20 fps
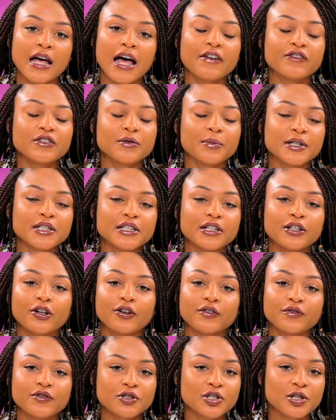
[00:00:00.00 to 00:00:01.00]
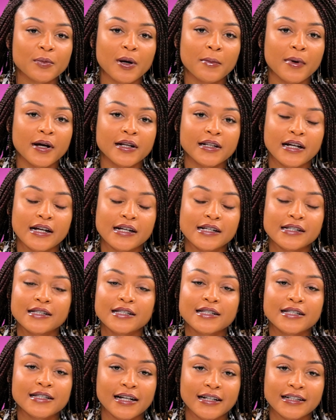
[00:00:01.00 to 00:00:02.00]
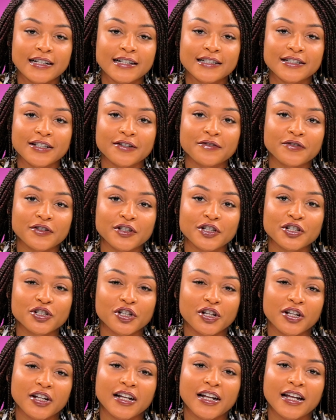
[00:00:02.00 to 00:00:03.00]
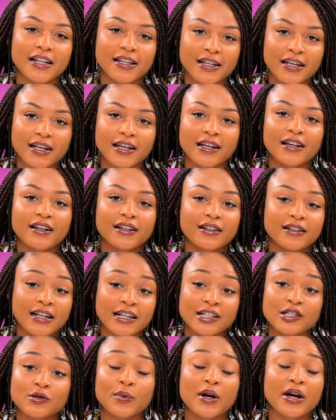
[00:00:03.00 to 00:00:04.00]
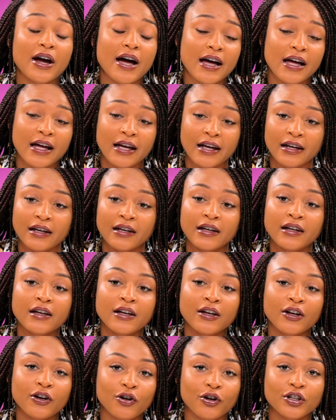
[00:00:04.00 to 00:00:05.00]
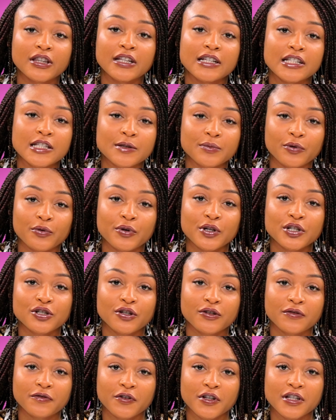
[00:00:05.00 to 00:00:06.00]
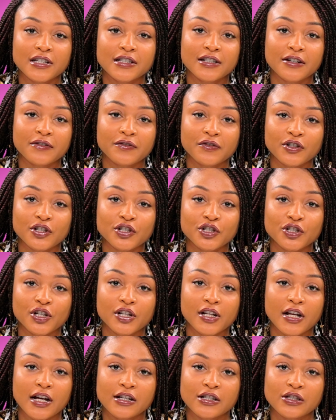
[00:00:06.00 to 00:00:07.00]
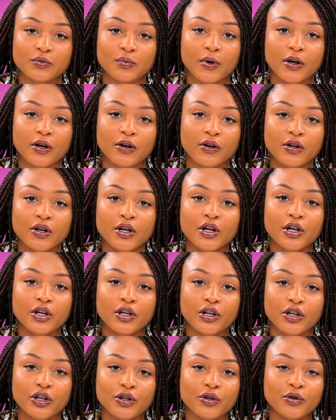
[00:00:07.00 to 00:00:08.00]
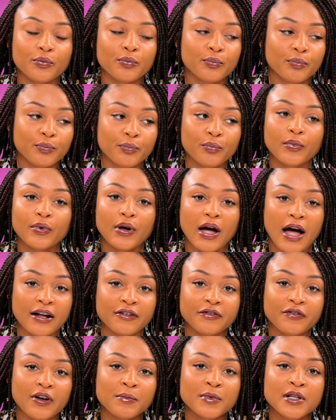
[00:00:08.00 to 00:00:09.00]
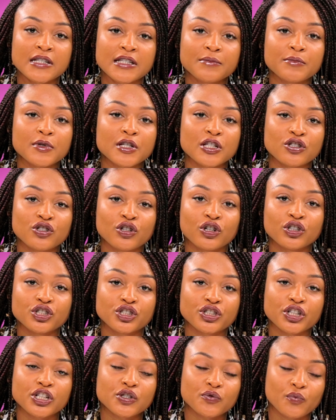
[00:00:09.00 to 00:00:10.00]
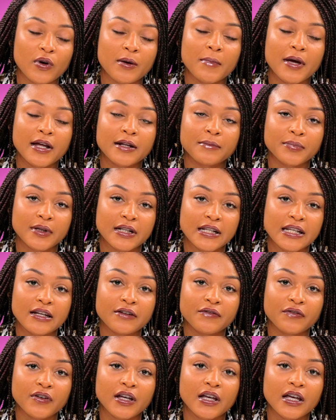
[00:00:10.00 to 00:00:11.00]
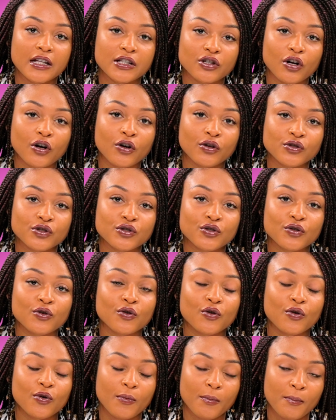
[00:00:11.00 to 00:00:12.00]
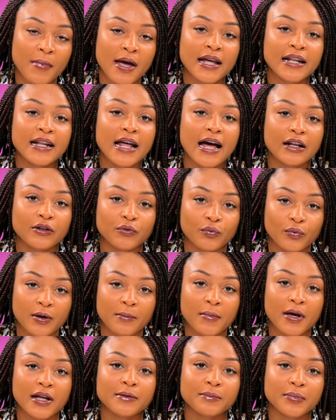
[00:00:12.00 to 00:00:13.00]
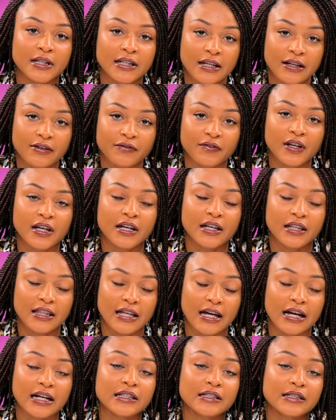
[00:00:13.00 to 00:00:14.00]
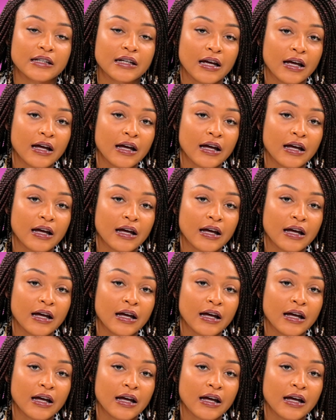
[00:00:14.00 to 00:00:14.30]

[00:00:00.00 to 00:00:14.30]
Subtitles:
Everybody loves Chimamanda's standard definition, and I think that's where I got the inspiration for this definition as well. And feminism is not just women believing, it's also men and women believing that